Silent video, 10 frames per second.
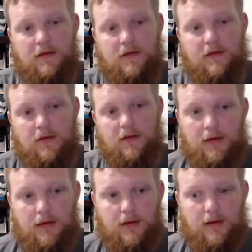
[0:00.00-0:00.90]

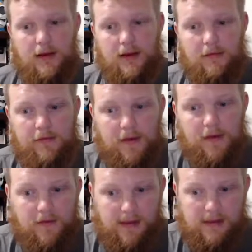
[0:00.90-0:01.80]
So if
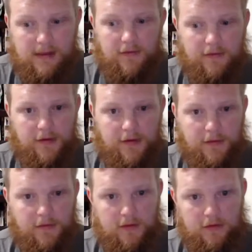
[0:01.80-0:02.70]
there's indie
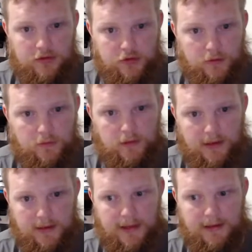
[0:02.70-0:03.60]
developers that are
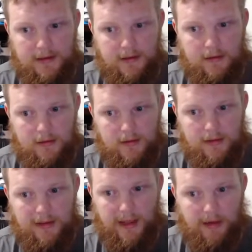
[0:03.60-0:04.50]
truly like
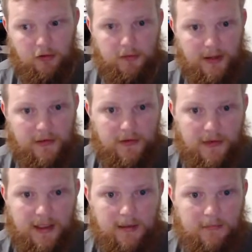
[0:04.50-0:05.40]
care
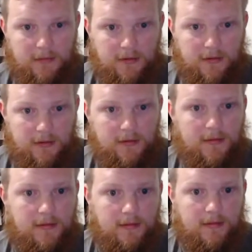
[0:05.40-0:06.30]
about their games,
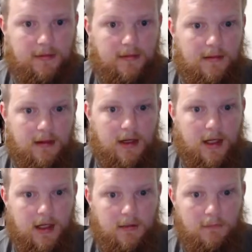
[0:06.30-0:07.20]

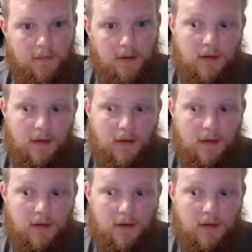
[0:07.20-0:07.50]
that's